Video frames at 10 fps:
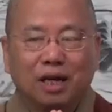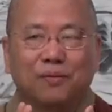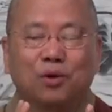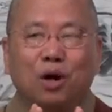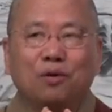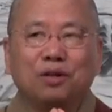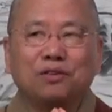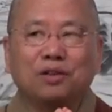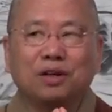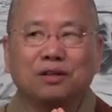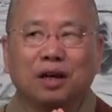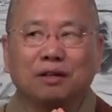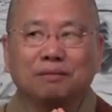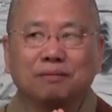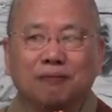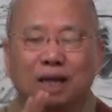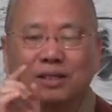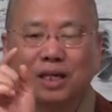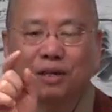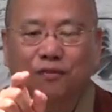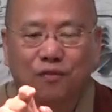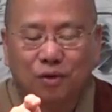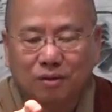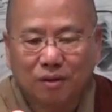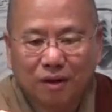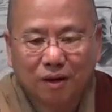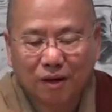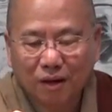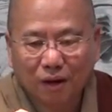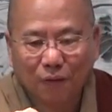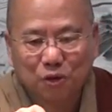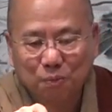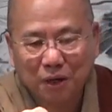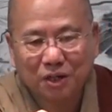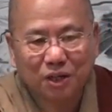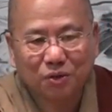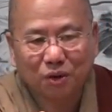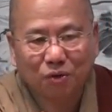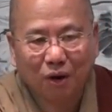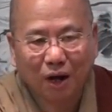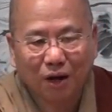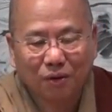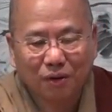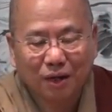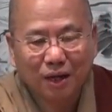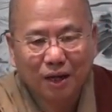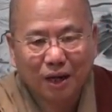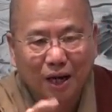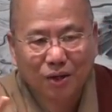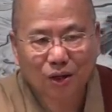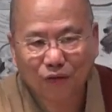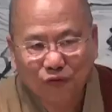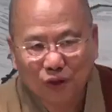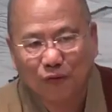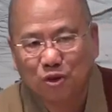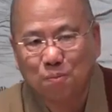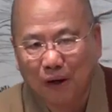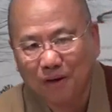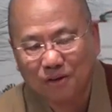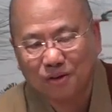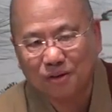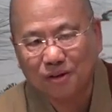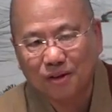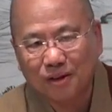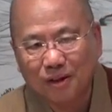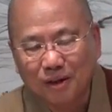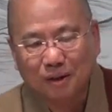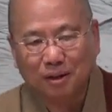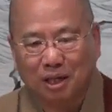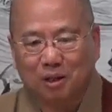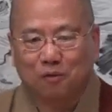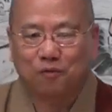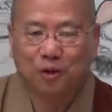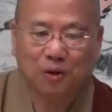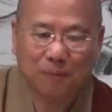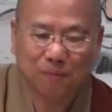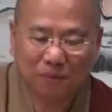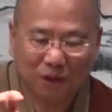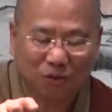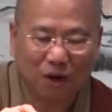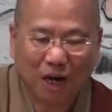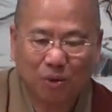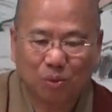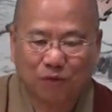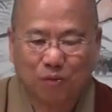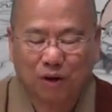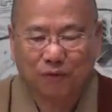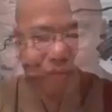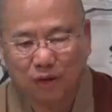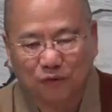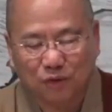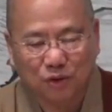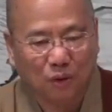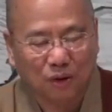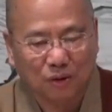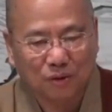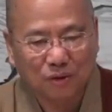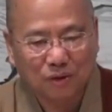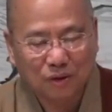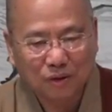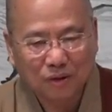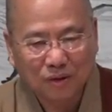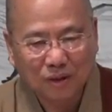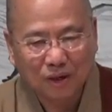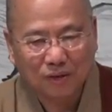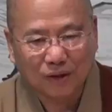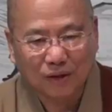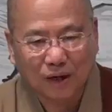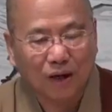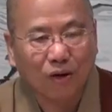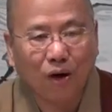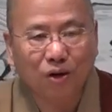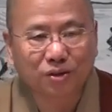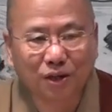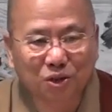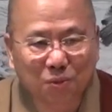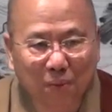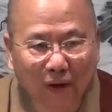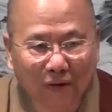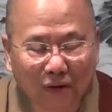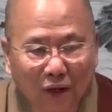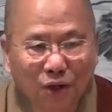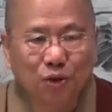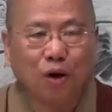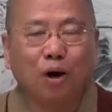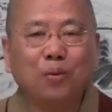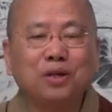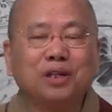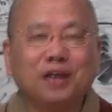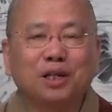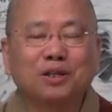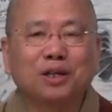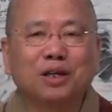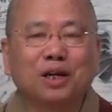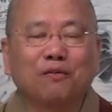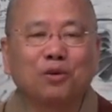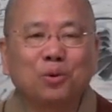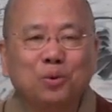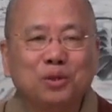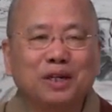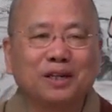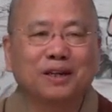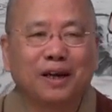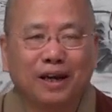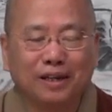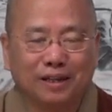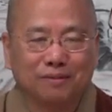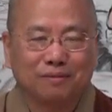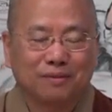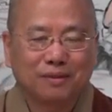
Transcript: If you always think that I take a foot of space into the ground, I got a foot of space, and then I fill up the ground with 1 foot of soil, and then I lost that space. You're always in the thinking of losing and gaining.